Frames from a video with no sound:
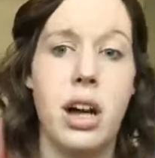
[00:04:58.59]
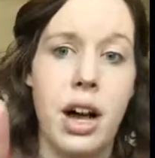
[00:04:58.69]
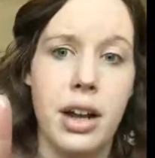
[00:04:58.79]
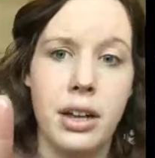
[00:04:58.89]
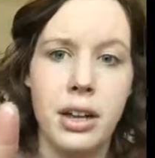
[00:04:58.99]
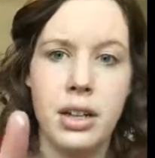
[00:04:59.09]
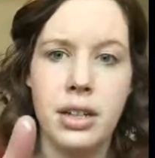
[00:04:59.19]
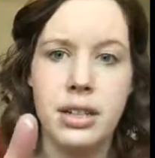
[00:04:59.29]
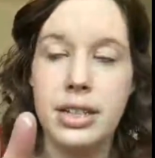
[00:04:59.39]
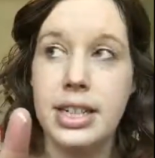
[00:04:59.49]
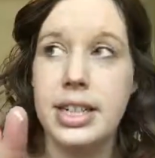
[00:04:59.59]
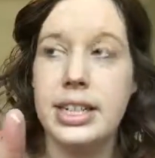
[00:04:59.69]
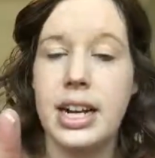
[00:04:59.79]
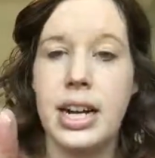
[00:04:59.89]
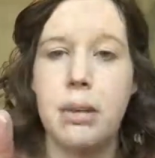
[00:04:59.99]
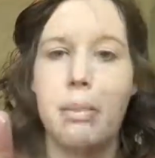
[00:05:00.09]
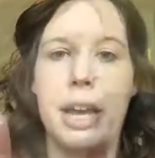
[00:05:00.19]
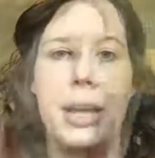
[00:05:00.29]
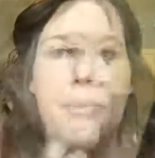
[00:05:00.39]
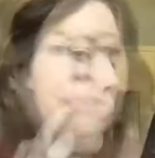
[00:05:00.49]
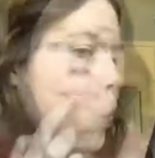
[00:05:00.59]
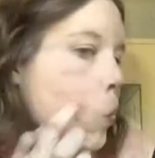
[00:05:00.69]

a lot, teeny tiny bit.